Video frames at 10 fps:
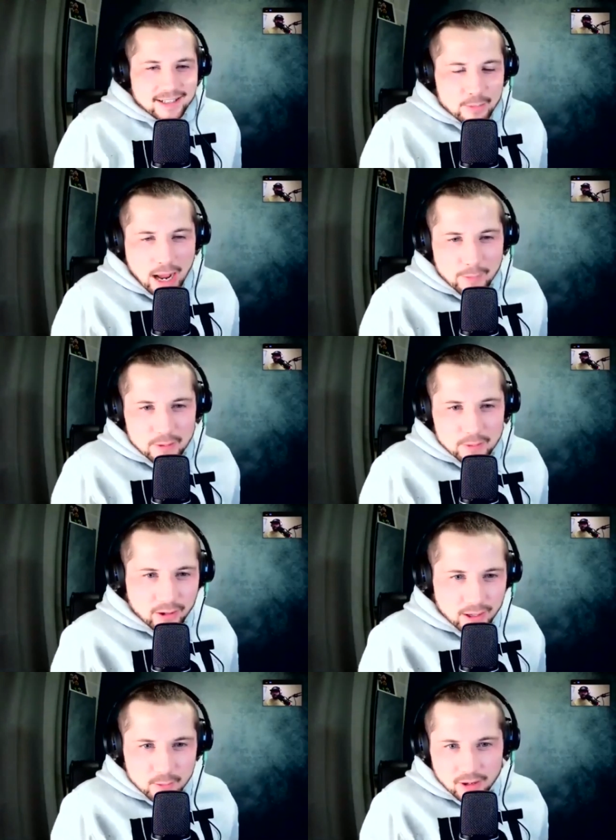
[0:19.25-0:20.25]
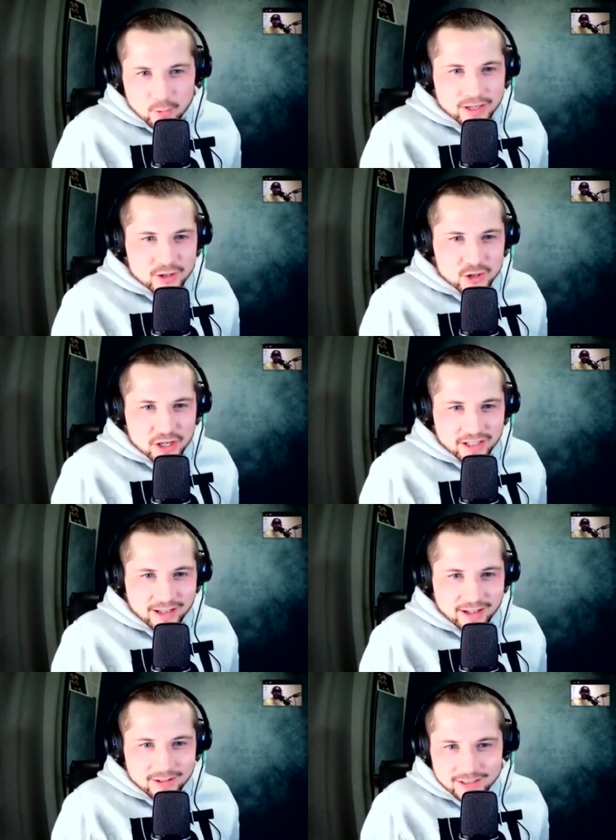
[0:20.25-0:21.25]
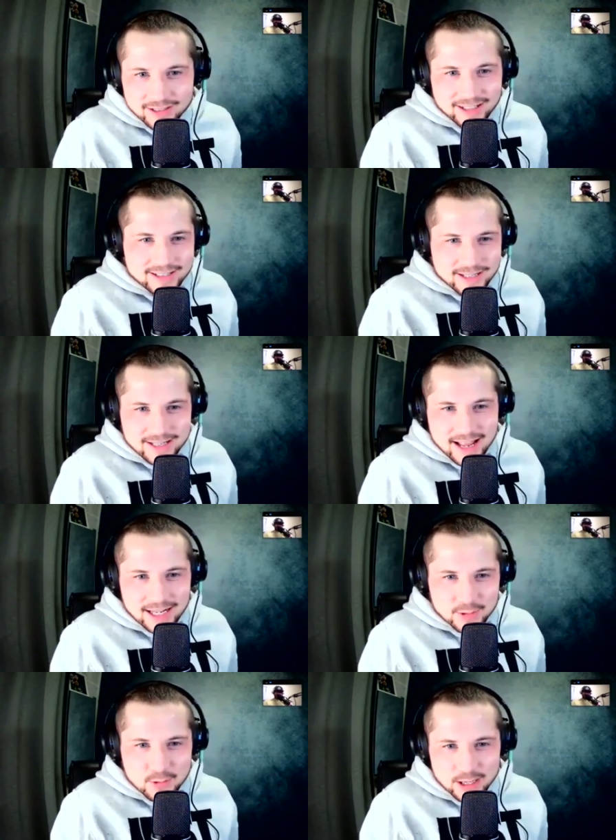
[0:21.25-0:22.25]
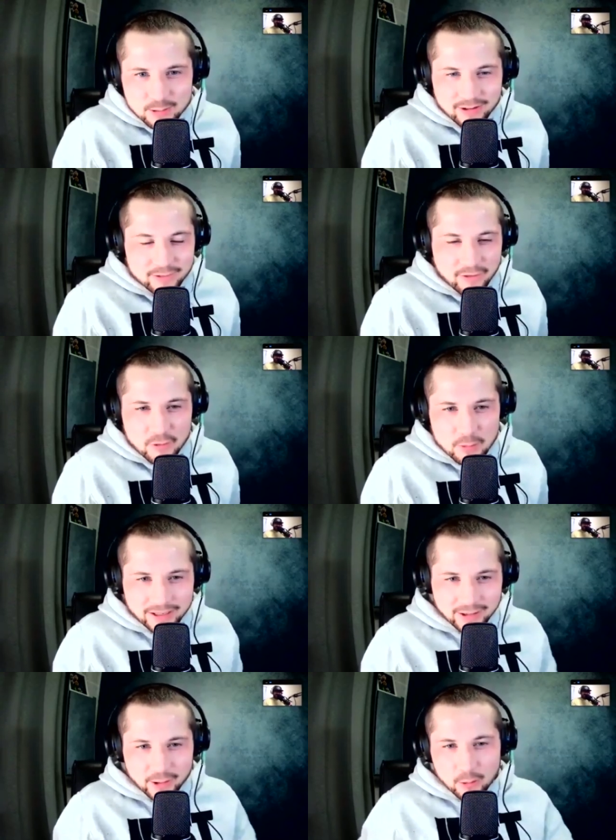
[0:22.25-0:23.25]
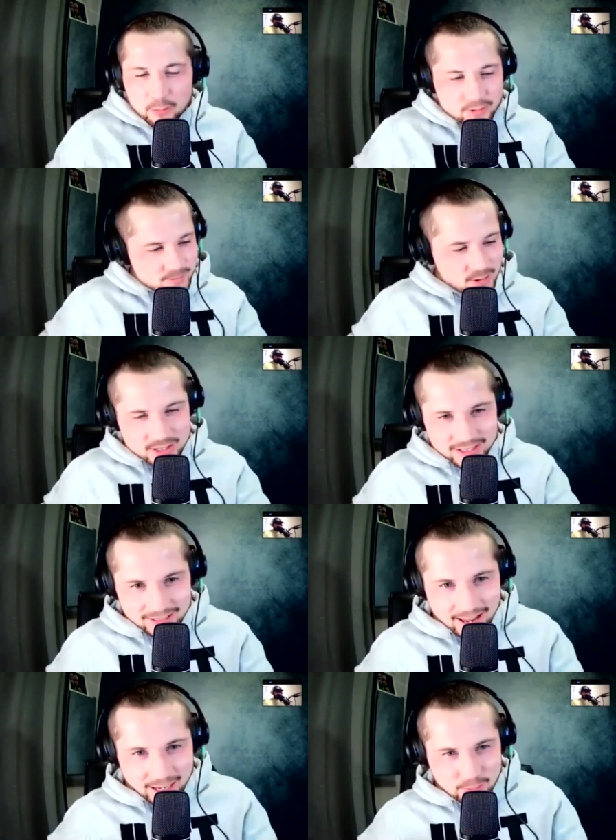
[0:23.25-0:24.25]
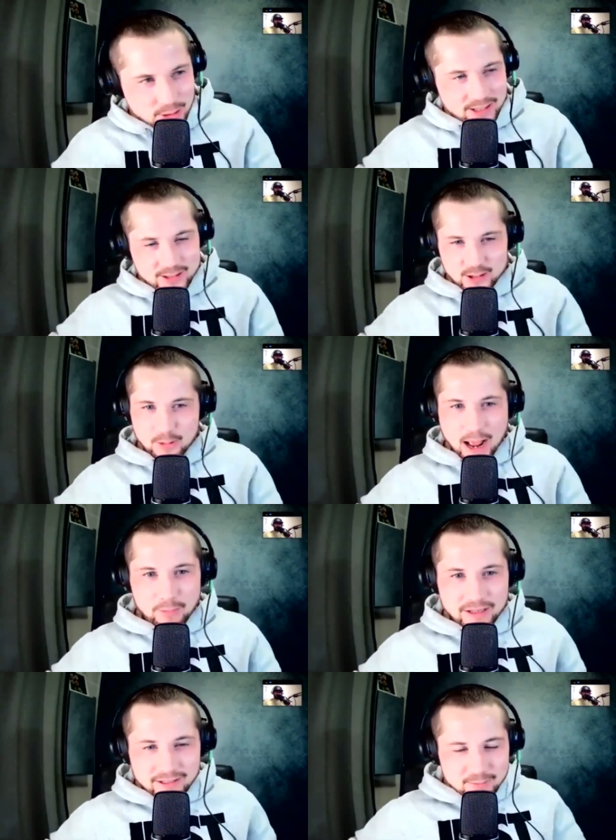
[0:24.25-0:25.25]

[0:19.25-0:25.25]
I'm happy, Paul. I'm on a win streak now. Since last week, we have after picking it up, but you're still lagging behind. So I'm happy.